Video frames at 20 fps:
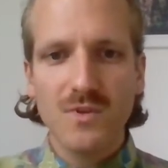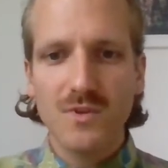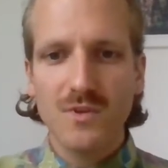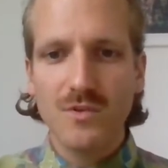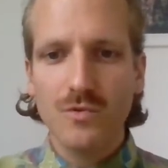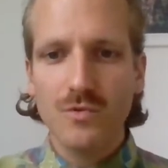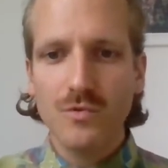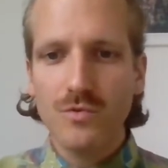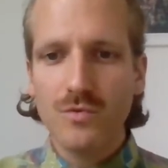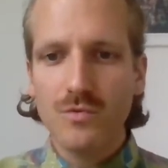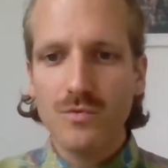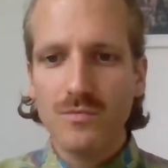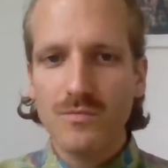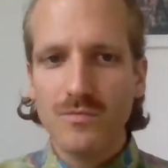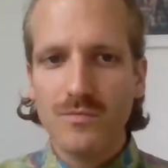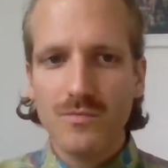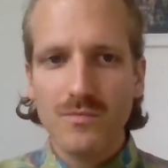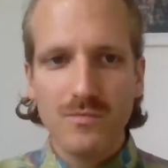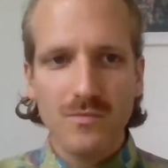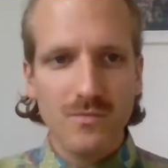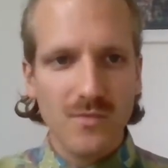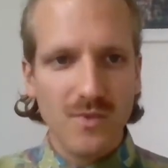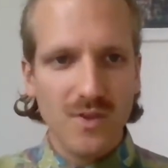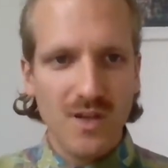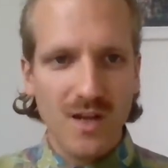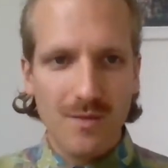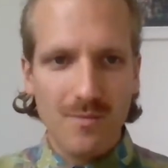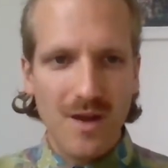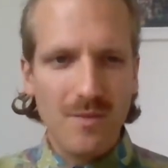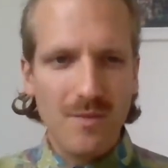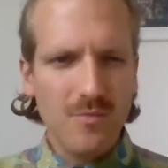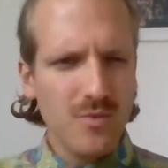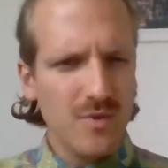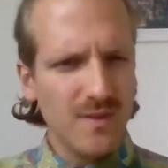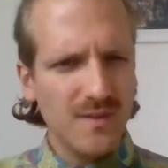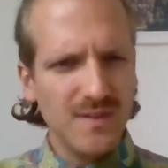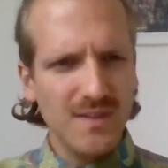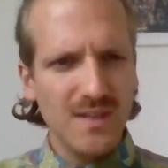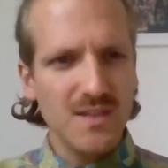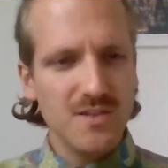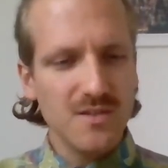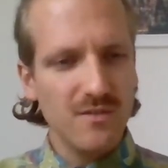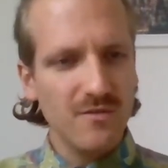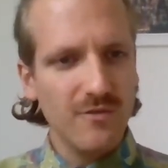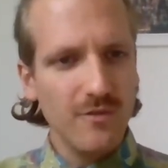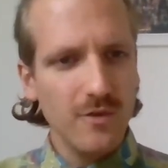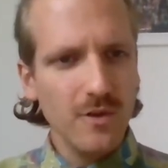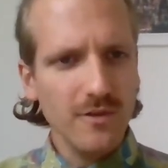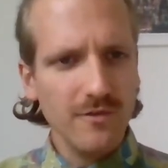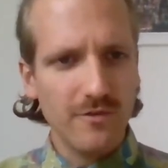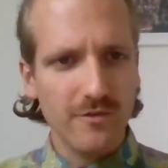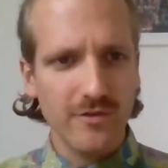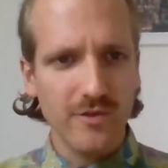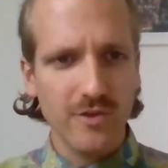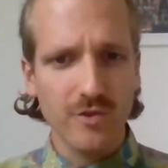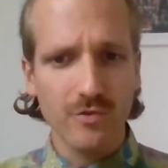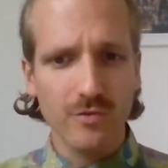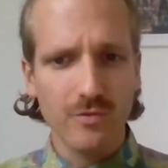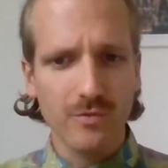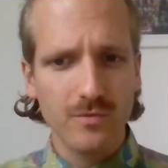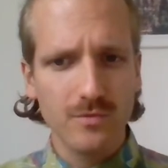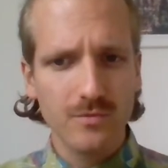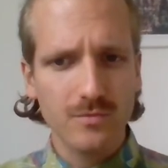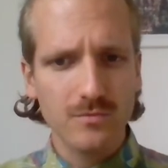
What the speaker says: to come up with such a worldview?